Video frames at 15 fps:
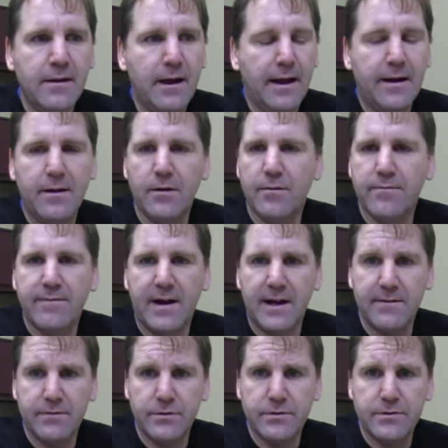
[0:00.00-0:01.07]
I don't know,
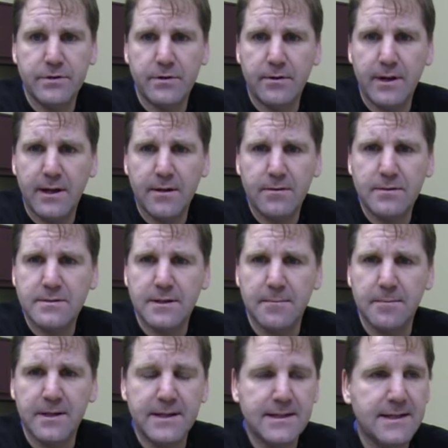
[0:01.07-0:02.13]
5 years ago now, something
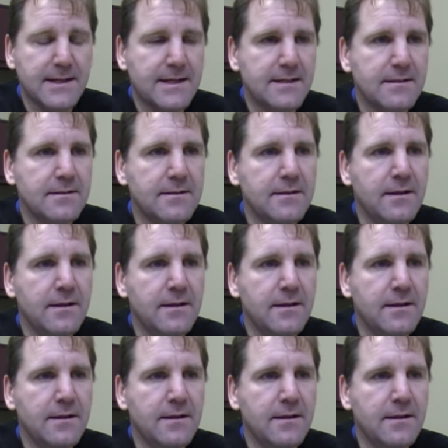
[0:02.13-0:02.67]
like that.